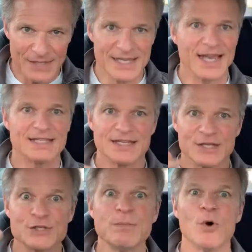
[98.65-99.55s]
get
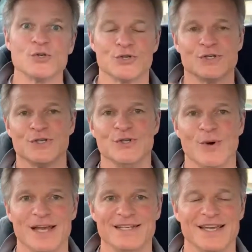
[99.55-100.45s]
exposure to
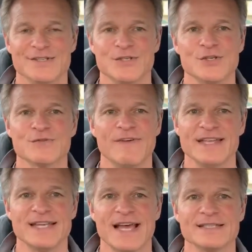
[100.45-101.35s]
new ideas. It's just
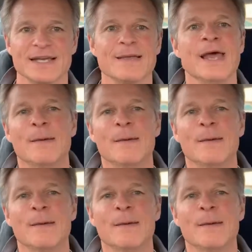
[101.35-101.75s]
fantastic.